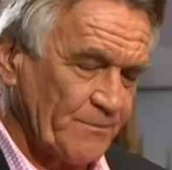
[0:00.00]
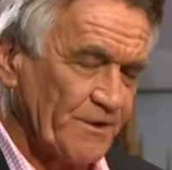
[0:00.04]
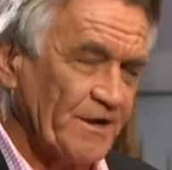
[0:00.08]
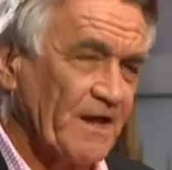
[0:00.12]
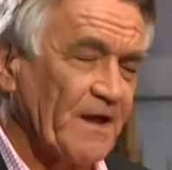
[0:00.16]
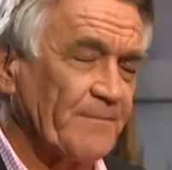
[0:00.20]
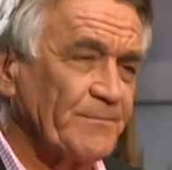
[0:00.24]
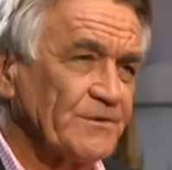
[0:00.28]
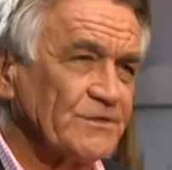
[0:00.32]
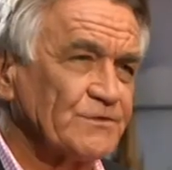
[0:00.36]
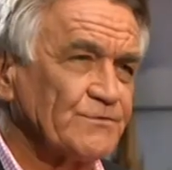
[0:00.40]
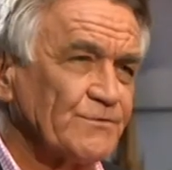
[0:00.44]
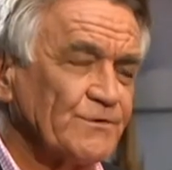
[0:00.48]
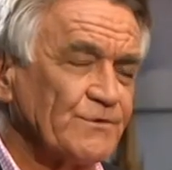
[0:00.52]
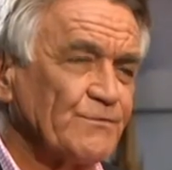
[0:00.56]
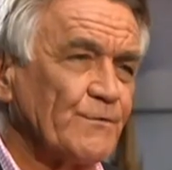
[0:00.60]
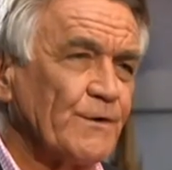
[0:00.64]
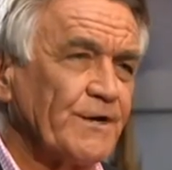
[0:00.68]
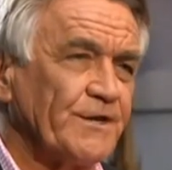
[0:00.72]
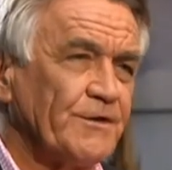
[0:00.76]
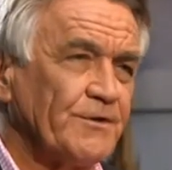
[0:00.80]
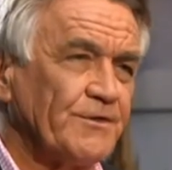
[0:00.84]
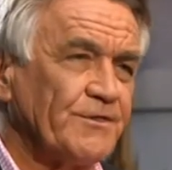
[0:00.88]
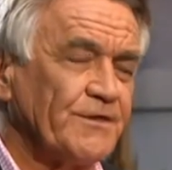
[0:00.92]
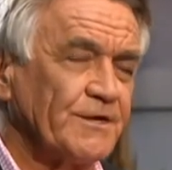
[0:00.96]
what happens with
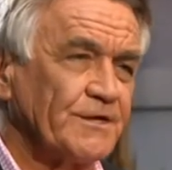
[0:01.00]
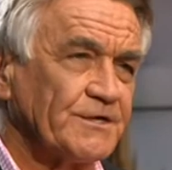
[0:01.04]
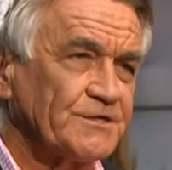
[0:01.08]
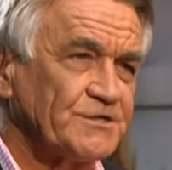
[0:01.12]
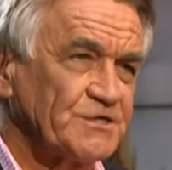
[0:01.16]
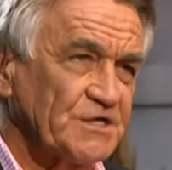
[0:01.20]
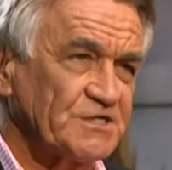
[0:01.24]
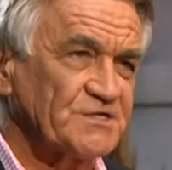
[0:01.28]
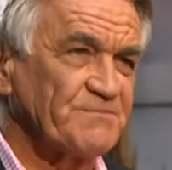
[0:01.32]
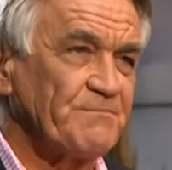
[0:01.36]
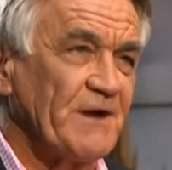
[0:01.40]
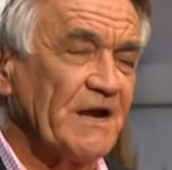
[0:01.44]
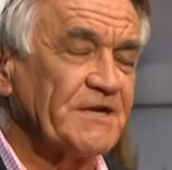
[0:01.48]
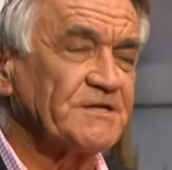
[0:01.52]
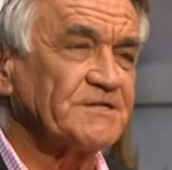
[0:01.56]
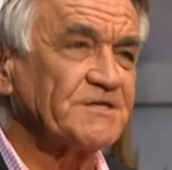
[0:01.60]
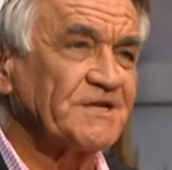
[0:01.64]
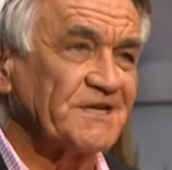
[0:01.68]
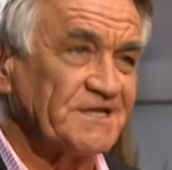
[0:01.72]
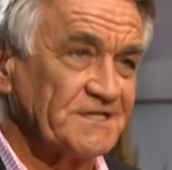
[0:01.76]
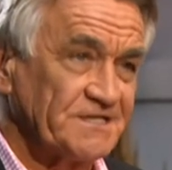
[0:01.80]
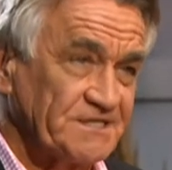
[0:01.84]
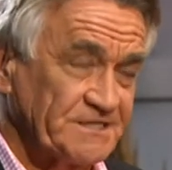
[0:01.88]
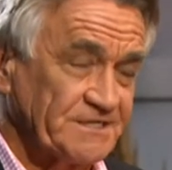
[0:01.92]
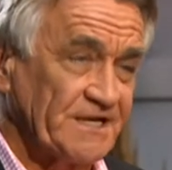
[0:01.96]
Twitter? You think it just makes
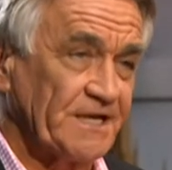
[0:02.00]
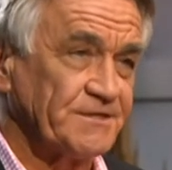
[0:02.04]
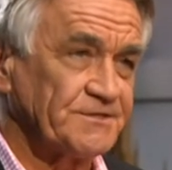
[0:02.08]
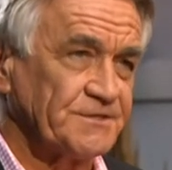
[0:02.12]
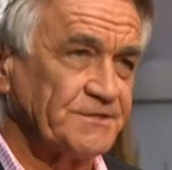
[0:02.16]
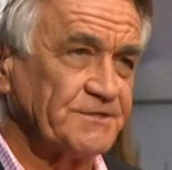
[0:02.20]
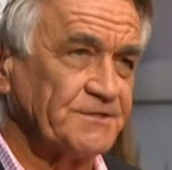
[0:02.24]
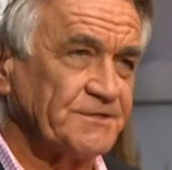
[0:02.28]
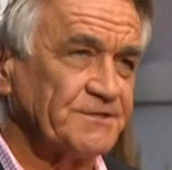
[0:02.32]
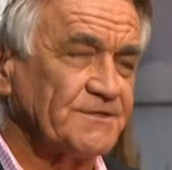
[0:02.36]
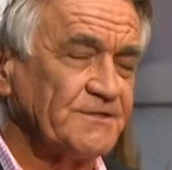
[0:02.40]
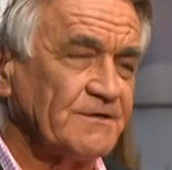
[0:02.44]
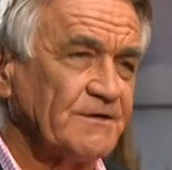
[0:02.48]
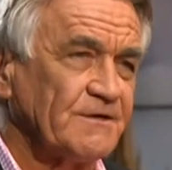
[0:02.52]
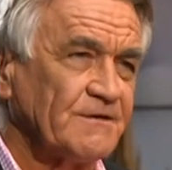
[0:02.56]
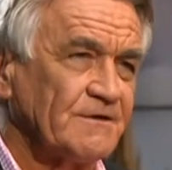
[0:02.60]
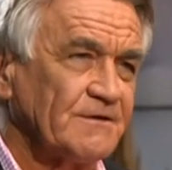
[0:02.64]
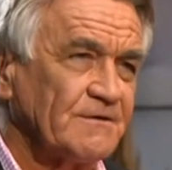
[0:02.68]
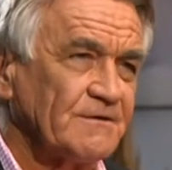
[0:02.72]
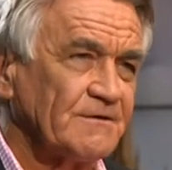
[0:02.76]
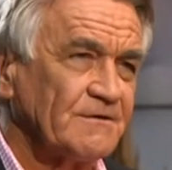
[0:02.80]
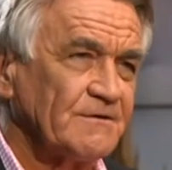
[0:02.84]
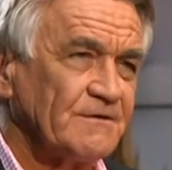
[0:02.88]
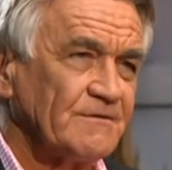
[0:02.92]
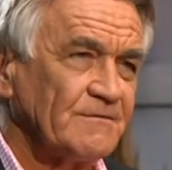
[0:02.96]
consensus
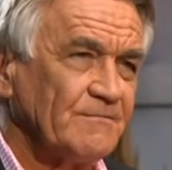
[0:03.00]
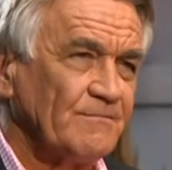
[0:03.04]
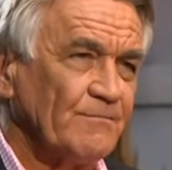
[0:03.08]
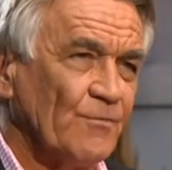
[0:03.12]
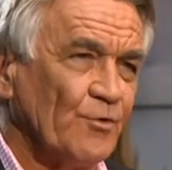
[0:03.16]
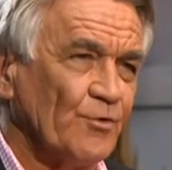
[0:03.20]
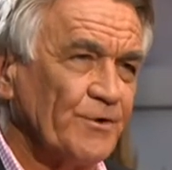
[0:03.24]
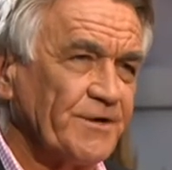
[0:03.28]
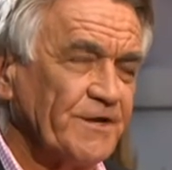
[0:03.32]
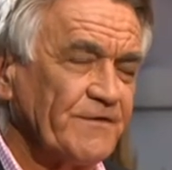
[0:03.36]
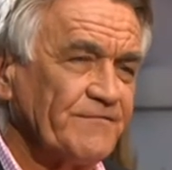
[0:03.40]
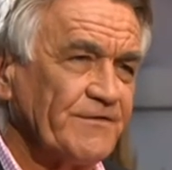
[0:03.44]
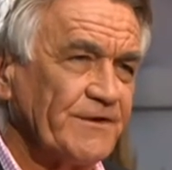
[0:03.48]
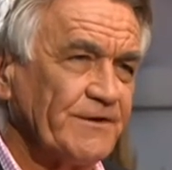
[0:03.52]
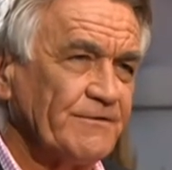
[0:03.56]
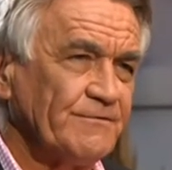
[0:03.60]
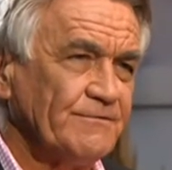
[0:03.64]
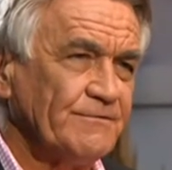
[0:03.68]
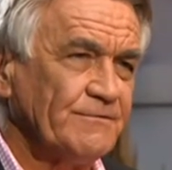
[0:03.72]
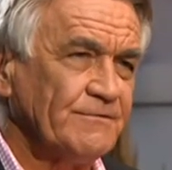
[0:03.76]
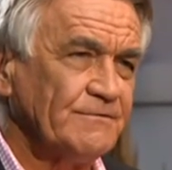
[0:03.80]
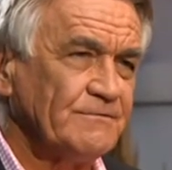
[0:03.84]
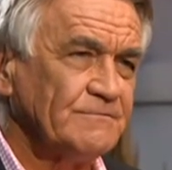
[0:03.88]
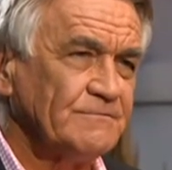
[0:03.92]
more difficult?